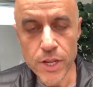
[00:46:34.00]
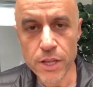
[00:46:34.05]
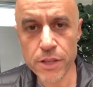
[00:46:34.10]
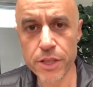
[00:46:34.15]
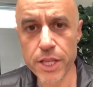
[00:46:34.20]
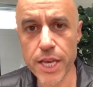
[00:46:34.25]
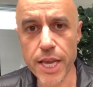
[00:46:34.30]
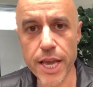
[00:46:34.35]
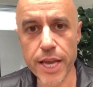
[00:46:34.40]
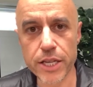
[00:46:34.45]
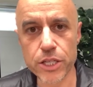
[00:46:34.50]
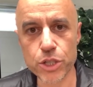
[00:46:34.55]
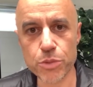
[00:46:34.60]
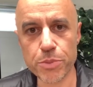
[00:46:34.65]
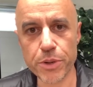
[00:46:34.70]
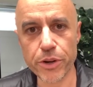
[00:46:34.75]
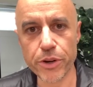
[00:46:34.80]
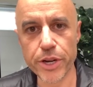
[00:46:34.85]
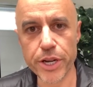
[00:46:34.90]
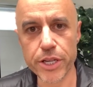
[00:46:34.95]
the
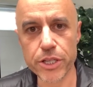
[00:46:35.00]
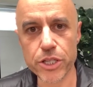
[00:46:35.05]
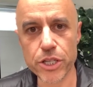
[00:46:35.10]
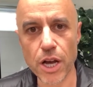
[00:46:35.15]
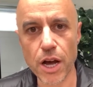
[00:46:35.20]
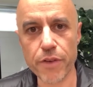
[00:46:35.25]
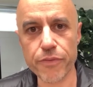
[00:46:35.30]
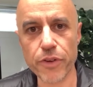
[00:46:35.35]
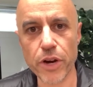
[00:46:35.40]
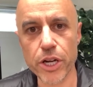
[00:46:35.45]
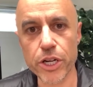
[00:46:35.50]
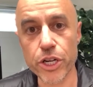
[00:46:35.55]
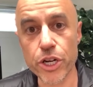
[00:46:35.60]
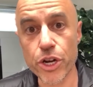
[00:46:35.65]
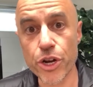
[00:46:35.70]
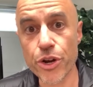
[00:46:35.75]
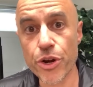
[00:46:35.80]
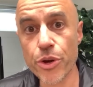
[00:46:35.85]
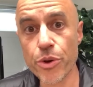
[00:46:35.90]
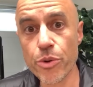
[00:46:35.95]
experience of a
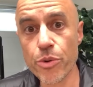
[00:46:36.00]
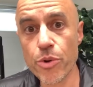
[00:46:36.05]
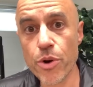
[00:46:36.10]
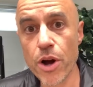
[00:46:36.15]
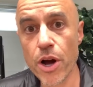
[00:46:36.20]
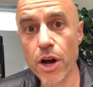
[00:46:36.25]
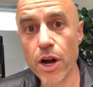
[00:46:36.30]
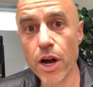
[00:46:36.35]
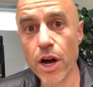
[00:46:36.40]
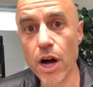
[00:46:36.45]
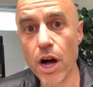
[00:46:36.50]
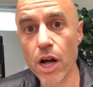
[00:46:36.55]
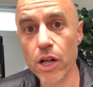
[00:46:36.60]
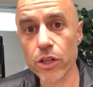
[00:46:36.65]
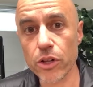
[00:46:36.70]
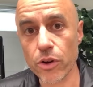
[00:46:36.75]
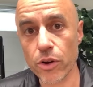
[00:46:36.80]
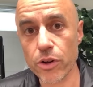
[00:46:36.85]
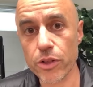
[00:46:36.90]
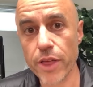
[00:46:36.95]
new
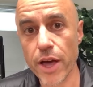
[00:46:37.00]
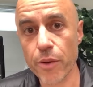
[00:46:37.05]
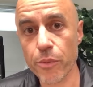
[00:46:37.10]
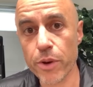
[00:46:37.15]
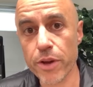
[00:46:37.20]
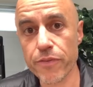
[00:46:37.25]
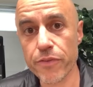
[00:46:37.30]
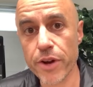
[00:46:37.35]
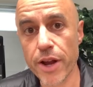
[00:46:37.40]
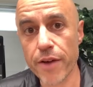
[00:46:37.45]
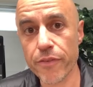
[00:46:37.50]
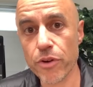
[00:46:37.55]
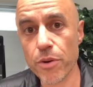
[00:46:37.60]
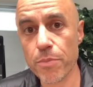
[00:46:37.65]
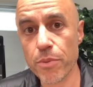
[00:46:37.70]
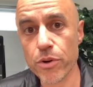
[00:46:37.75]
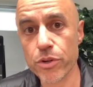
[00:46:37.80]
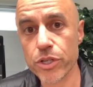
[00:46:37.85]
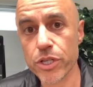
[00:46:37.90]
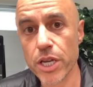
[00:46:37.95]
color that we've never
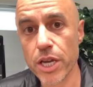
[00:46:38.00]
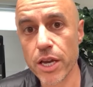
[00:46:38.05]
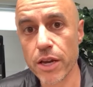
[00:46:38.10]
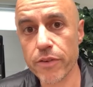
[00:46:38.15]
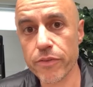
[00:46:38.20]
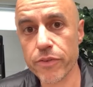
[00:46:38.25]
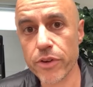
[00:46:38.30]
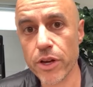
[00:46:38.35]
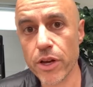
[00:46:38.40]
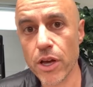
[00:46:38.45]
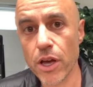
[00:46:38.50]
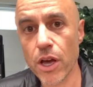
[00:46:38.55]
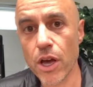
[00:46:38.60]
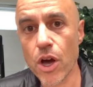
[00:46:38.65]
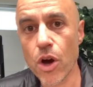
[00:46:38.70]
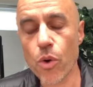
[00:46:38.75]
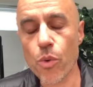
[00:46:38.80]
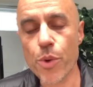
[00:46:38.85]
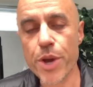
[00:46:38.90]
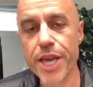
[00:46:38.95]
perceived,
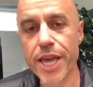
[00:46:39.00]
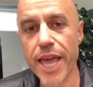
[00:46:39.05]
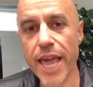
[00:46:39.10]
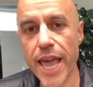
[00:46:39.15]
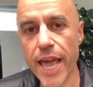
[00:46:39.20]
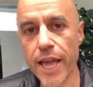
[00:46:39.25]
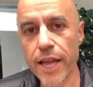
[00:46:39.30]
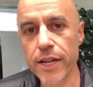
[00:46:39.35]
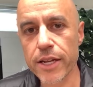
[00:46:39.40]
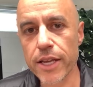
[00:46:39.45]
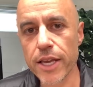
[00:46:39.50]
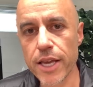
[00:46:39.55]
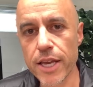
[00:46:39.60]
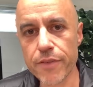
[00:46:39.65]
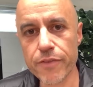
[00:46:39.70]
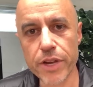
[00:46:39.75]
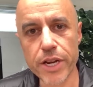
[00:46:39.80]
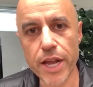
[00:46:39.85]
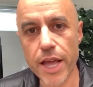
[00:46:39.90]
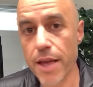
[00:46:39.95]
we can't
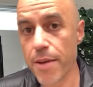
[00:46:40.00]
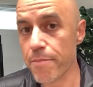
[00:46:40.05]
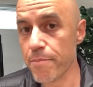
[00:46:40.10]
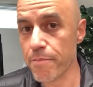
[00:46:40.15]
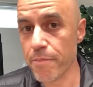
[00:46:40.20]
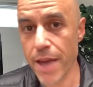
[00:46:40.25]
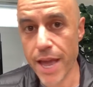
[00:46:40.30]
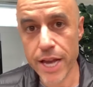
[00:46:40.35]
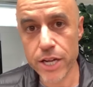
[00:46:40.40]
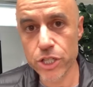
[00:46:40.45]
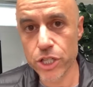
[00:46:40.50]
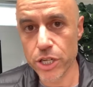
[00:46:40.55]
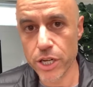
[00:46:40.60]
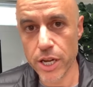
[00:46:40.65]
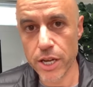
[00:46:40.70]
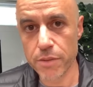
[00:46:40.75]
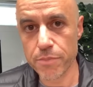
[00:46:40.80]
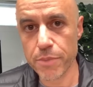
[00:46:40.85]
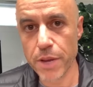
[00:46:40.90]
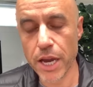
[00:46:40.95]
even imagine
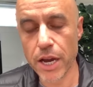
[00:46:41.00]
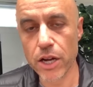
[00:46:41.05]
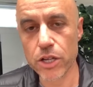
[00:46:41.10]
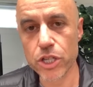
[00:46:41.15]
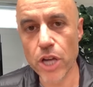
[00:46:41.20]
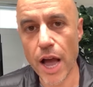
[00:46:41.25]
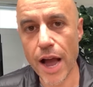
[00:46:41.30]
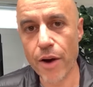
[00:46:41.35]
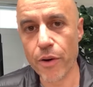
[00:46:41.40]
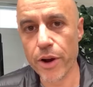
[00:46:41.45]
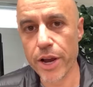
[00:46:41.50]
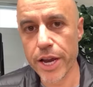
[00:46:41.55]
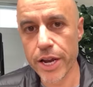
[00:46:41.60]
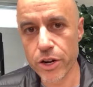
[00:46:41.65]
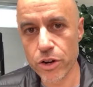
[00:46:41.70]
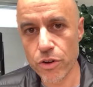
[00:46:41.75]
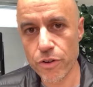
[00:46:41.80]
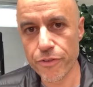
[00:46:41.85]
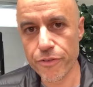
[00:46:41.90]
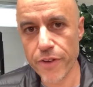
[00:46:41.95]
it because our
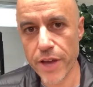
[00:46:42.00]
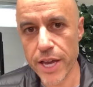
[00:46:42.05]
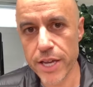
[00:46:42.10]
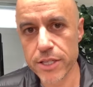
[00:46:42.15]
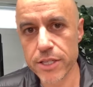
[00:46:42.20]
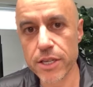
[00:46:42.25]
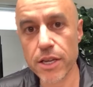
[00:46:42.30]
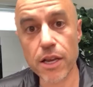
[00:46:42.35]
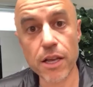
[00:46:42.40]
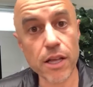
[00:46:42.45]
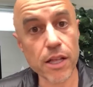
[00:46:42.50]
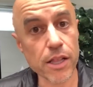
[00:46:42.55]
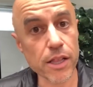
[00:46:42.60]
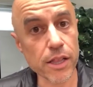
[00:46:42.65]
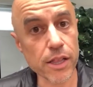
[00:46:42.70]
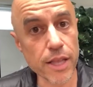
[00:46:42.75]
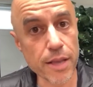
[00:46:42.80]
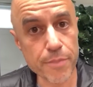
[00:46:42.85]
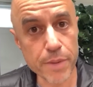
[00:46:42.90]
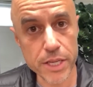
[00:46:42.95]
interface
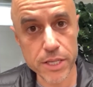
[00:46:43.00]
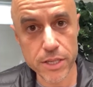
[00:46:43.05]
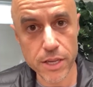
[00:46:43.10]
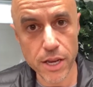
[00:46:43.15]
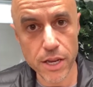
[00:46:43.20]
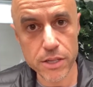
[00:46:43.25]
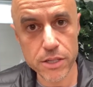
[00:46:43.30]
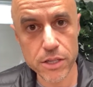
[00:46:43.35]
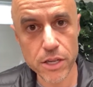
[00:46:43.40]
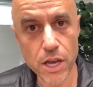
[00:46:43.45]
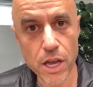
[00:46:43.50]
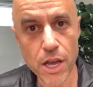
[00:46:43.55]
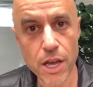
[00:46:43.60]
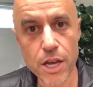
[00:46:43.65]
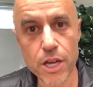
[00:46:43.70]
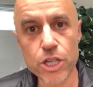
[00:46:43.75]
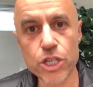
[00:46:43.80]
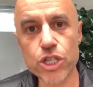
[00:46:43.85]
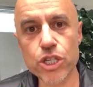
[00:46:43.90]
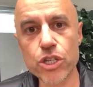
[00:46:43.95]
limits us.
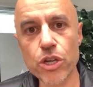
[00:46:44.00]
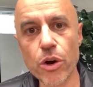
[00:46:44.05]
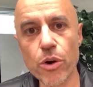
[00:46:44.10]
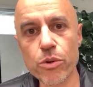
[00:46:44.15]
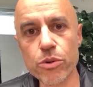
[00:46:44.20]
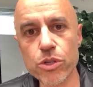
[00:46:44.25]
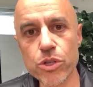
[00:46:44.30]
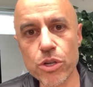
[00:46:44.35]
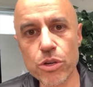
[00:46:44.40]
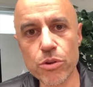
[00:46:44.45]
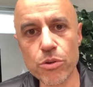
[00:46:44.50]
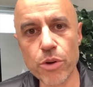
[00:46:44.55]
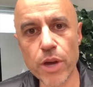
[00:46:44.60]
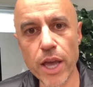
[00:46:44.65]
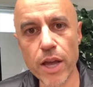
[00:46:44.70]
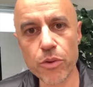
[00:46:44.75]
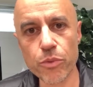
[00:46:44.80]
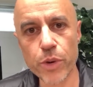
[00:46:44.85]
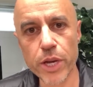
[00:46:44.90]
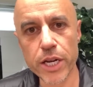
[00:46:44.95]
So too
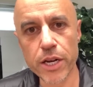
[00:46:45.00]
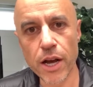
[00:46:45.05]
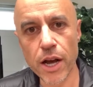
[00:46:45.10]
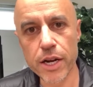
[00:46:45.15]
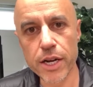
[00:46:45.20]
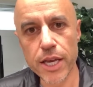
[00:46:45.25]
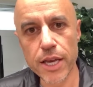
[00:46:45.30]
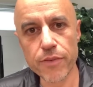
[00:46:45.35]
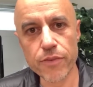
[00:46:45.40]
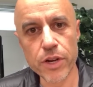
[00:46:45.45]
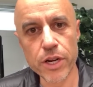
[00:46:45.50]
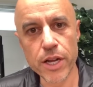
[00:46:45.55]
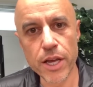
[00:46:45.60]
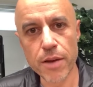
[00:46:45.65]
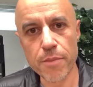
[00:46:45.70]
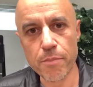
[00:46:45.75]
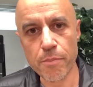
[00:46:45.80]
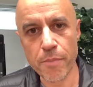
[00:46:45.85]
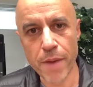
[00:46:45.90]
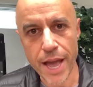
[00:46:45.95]
can we not even
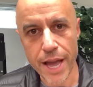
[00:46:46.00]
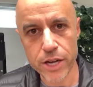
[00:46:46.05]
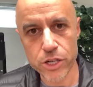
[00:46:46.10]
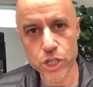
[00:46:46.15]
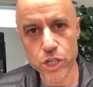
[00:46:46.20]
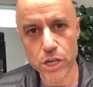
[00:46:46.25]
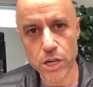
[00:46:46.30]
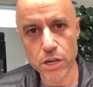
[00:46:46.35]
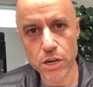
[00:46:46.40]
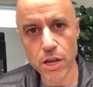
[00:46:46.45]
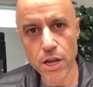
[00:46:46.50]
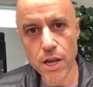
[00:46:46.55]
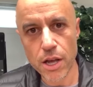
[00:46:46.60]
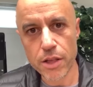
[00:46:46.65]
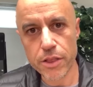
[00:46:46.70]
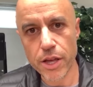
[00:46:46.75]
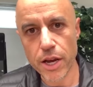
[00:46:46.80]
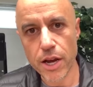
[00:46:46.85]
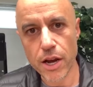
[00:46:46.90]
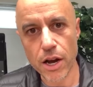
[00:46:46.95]
imagine
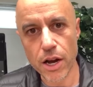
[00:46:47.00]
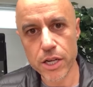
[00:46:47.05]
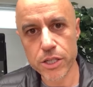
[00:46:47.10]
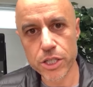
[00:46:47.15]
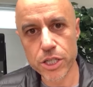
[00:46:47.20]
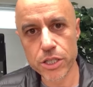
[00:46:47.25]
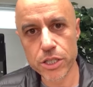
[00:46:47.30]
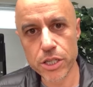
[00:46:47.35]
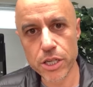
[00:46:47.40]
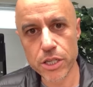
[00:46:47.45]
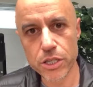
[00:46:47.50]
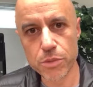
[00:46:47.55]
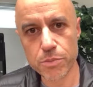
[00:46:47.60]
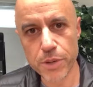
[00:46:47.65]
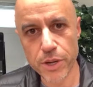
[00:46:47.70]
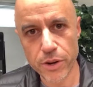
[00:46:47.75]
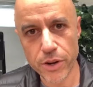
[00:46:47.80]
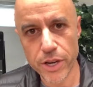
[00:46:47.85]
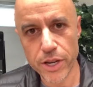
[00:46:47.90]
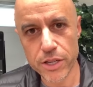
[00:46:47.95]
the conscious
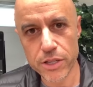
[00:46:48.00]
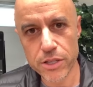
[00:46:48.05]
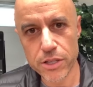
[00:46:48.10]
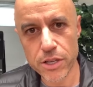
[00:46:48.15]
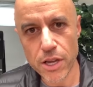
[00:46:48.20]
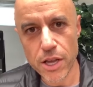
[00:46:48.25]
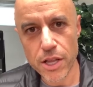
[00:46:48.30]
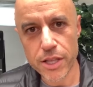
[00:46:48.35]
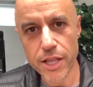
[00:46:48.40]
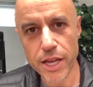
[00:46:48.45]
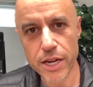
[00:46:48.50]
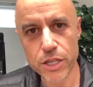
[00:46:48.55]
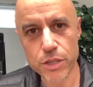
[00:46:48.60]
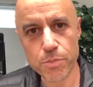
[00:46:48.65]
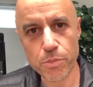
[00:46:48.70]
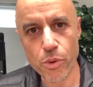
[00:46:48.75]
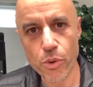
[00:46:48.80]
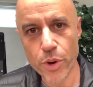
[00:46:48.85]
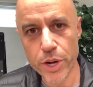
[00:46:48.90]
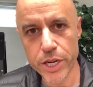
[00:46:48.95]
experience that is
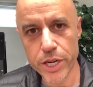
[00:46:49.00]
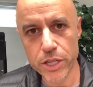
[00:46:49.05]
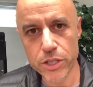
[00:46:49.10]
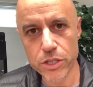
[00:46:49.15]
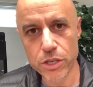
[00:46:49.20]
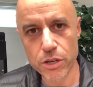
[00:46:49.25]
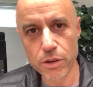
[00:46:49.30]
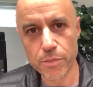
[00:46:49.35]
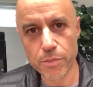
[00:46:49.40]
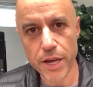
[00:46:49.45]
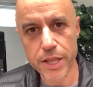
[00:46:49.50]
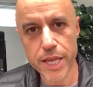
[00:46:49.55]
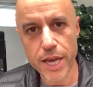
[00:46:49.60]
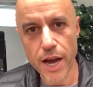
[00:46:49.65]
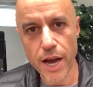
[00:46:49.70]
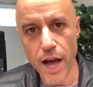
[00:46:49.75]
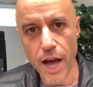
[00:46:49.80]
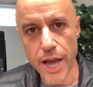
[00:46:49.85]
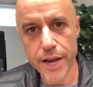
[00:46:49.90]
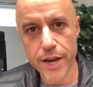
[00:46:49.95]
pointed to by the
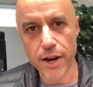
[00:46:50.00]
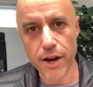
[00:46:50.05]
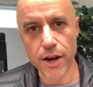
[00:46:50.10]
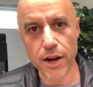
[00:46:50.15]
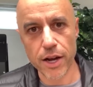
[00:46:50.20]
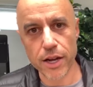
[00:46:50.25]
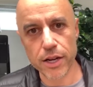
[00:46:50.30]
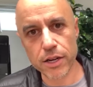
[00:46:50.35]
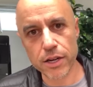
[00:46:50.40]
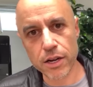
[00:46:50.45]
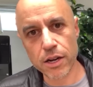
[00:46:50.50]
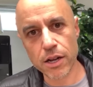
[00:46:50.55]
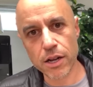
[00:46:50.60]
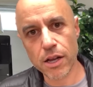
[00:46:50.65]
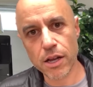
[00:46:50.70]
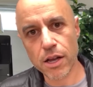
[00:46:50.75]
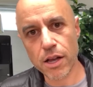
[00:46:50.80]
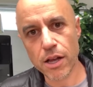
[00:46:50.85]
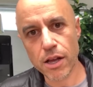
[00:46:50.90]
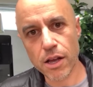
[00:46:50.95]
icon
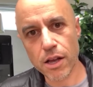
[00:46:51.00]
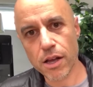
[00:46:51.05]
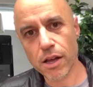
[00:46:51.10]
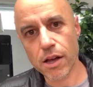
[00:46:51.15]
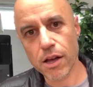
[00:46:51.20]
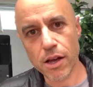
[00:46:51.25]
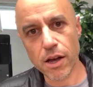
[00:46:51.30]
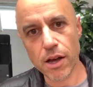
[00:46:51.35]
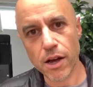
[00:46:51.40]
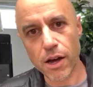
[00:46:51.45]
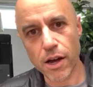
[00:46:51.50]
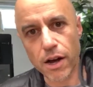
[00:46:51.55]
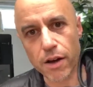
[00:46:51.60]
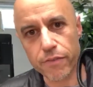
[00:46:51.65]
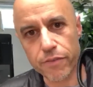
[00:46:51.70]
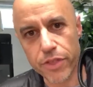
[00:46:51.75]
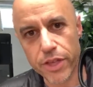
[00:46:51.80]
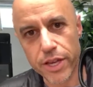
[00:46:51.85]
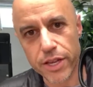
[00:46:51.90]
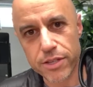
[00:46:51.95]

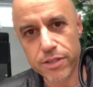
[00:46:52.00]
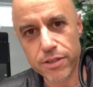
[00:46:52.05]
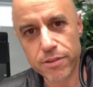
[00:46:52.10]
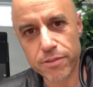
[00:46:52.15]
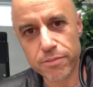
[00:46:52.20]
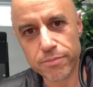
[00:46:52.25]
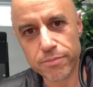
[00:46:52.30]
of this.